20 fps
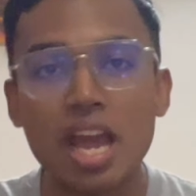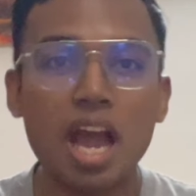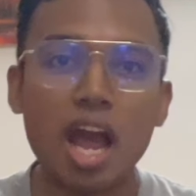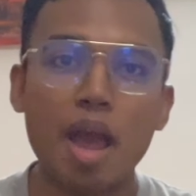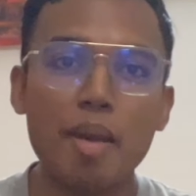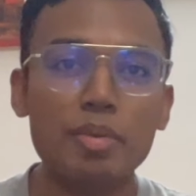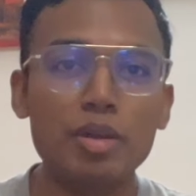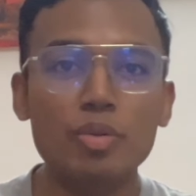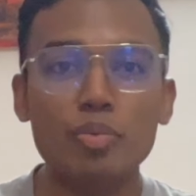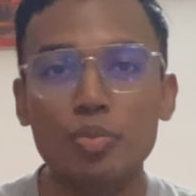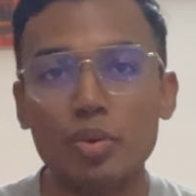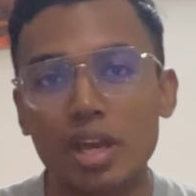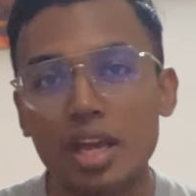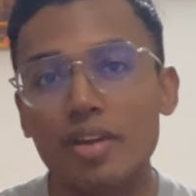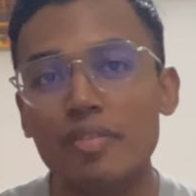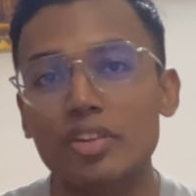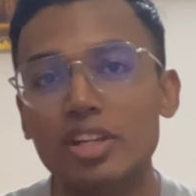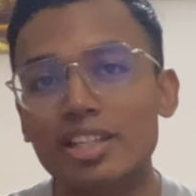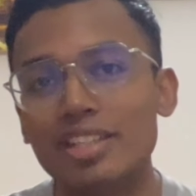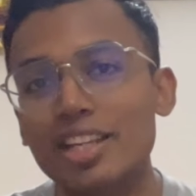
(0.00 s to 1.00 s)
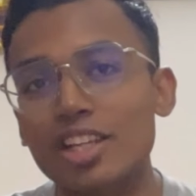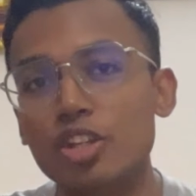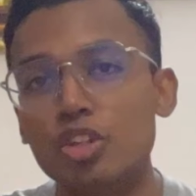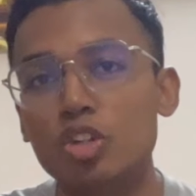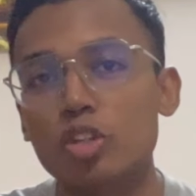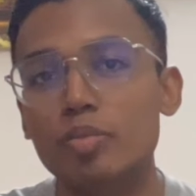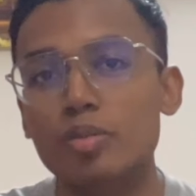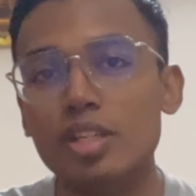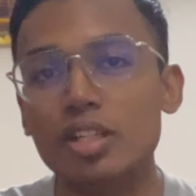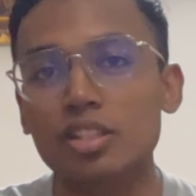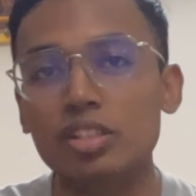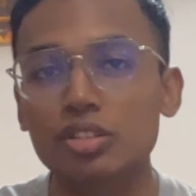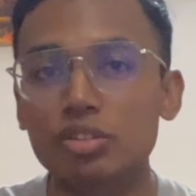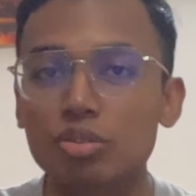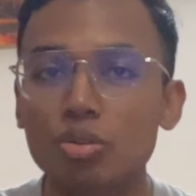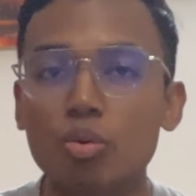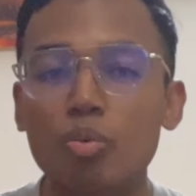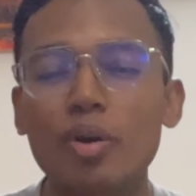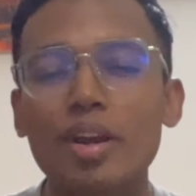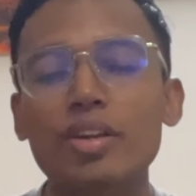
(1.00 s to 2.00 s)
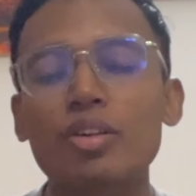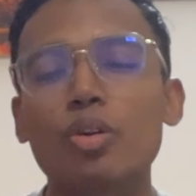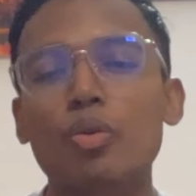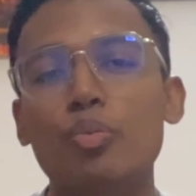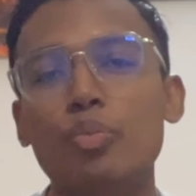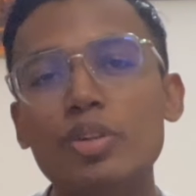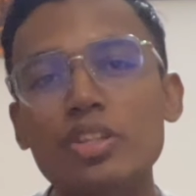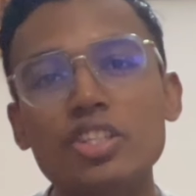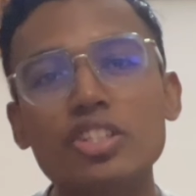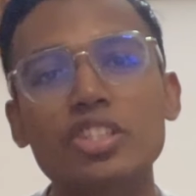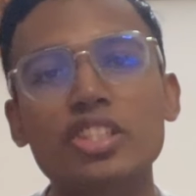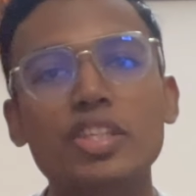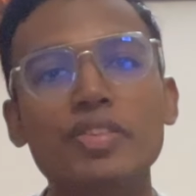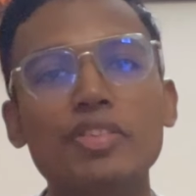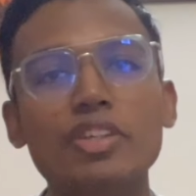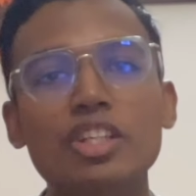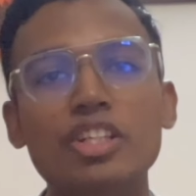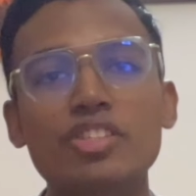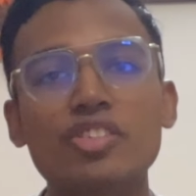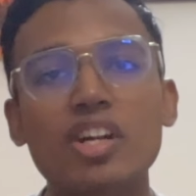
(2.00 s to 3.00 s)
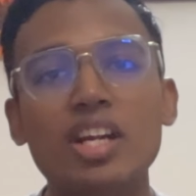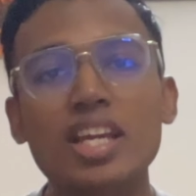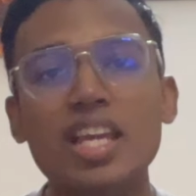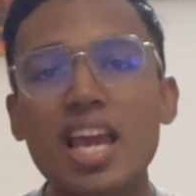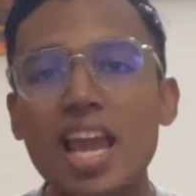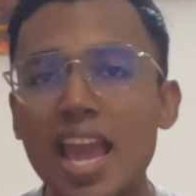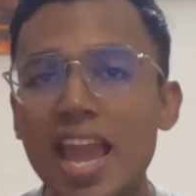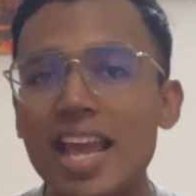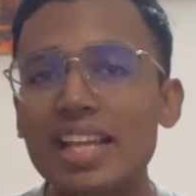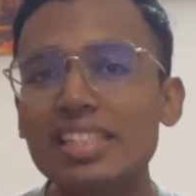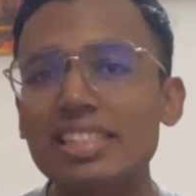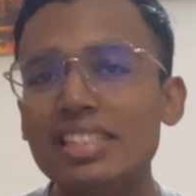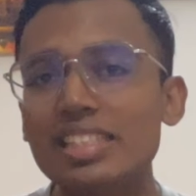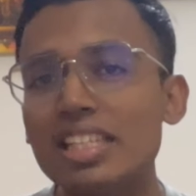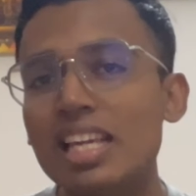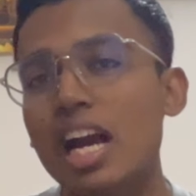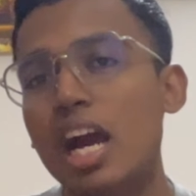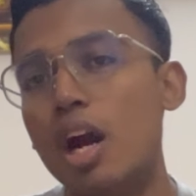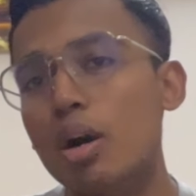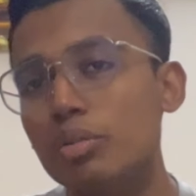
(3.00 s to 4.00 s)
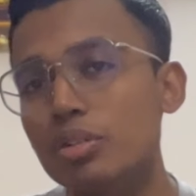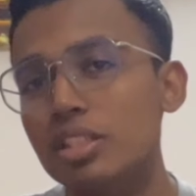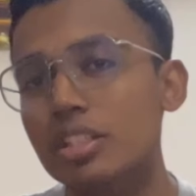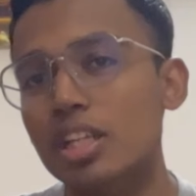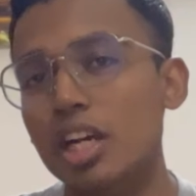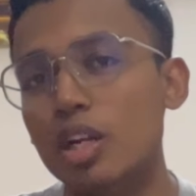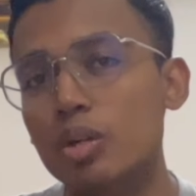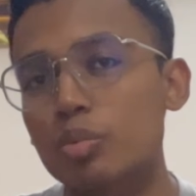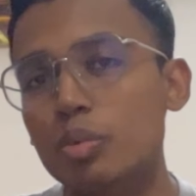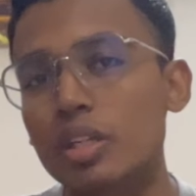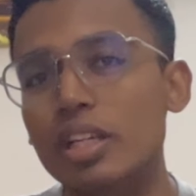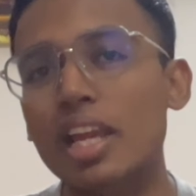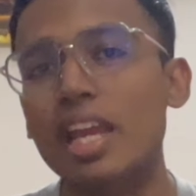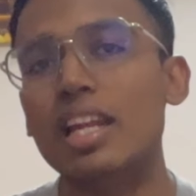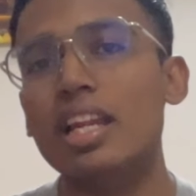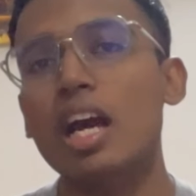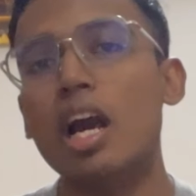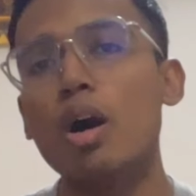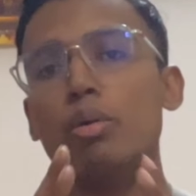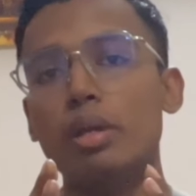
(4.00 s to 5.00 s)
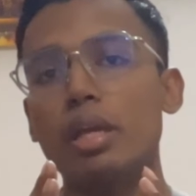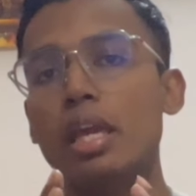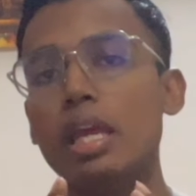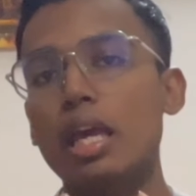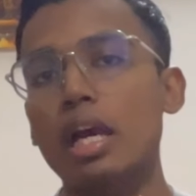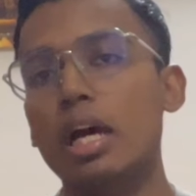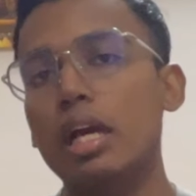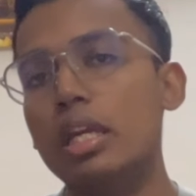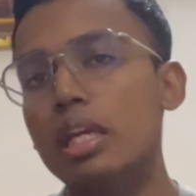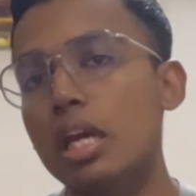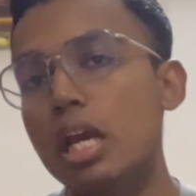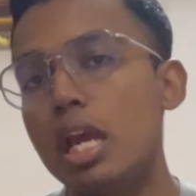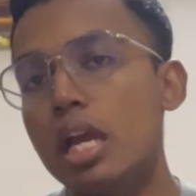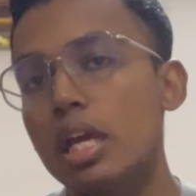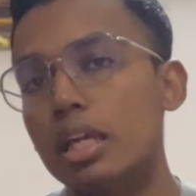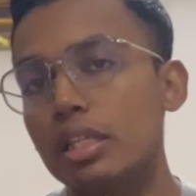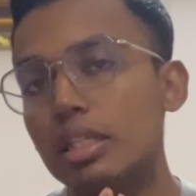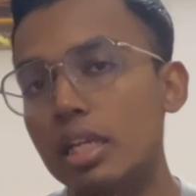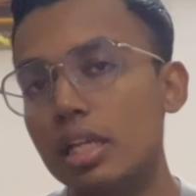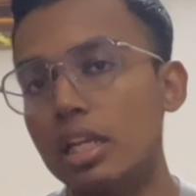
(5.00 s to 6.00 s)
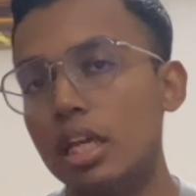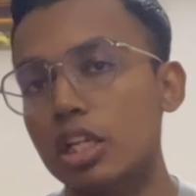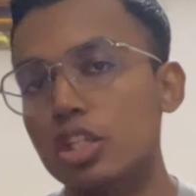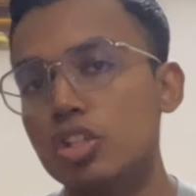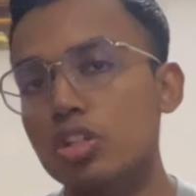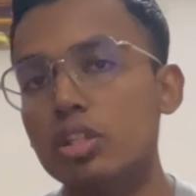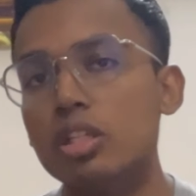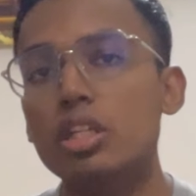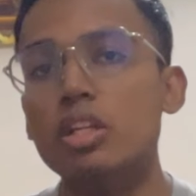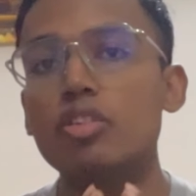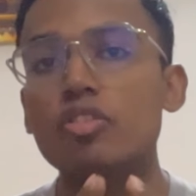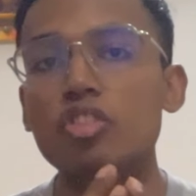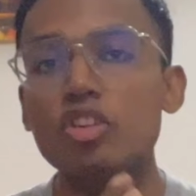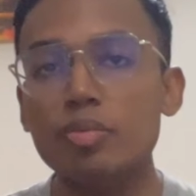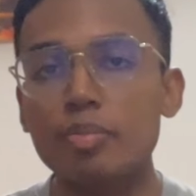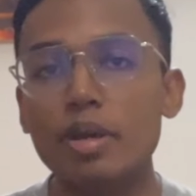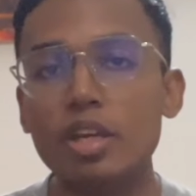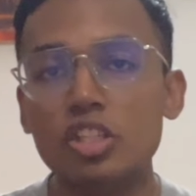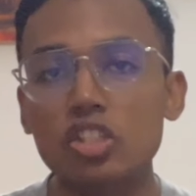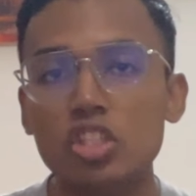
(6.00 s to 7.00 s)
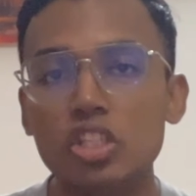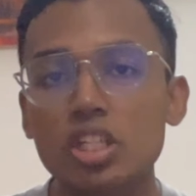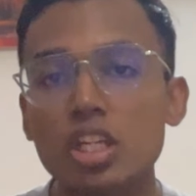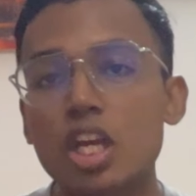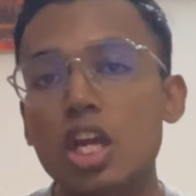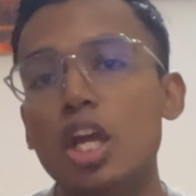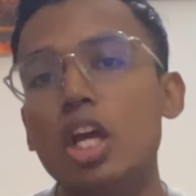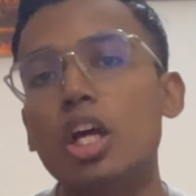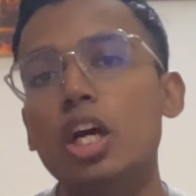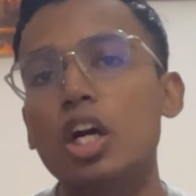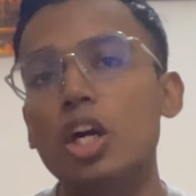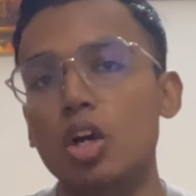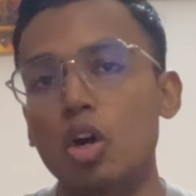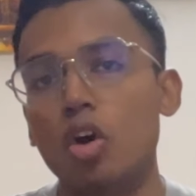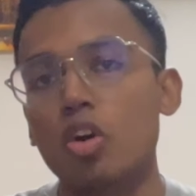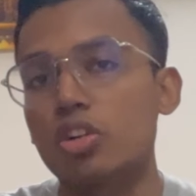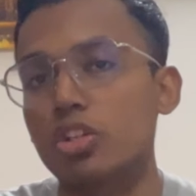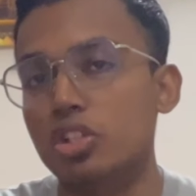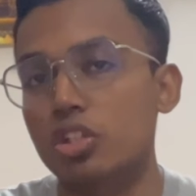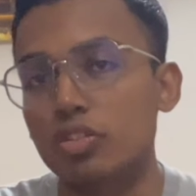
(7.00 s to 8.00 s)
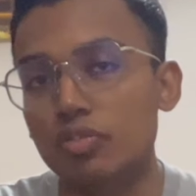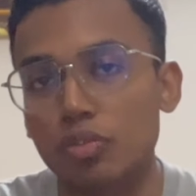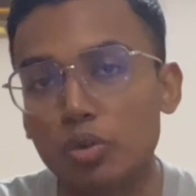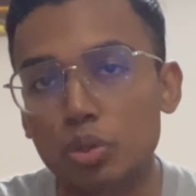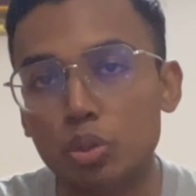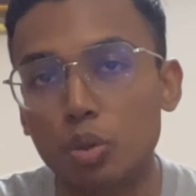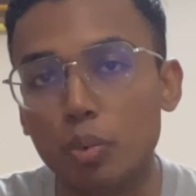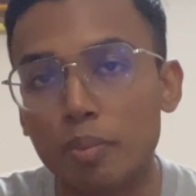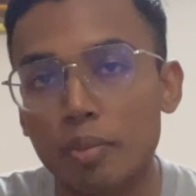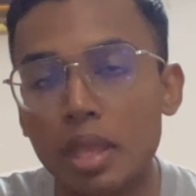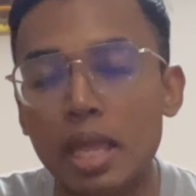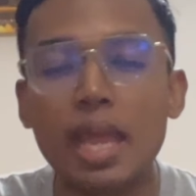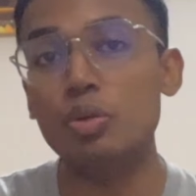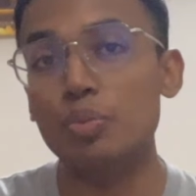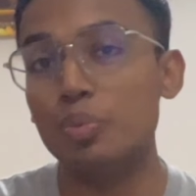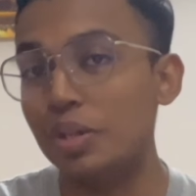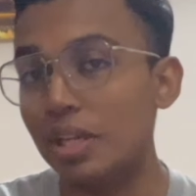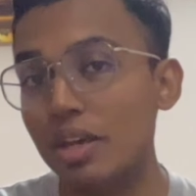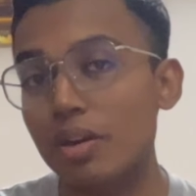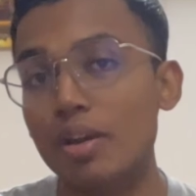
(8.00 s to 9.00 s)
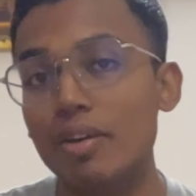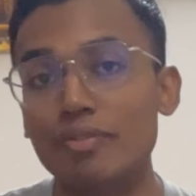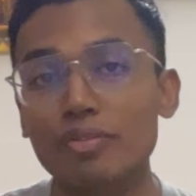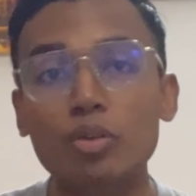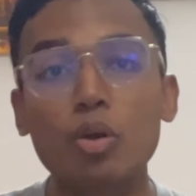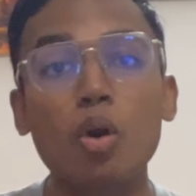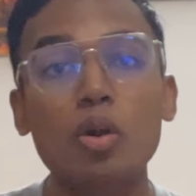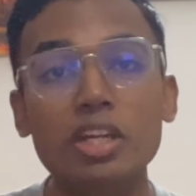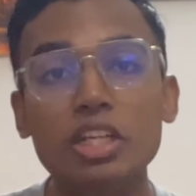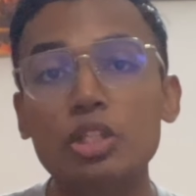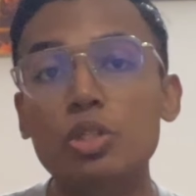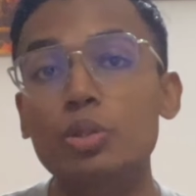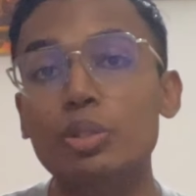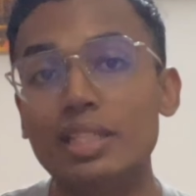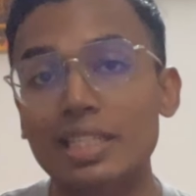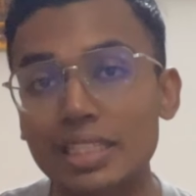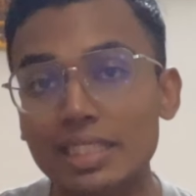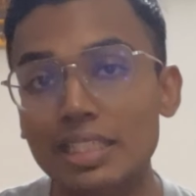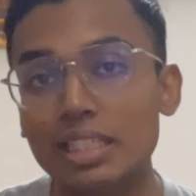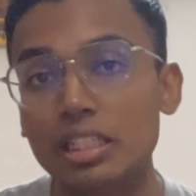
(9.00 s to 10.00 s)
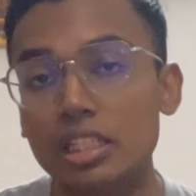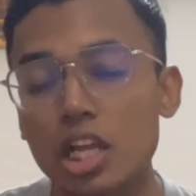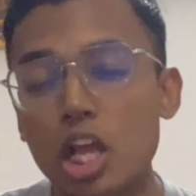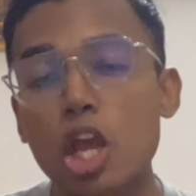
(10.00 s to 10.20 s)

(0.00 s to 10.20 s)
I mean, we are having a tech YouTube channel, so why not we just give it a try and see how this artwork and how AI can actually reimagine our original photo. We have gone into detail.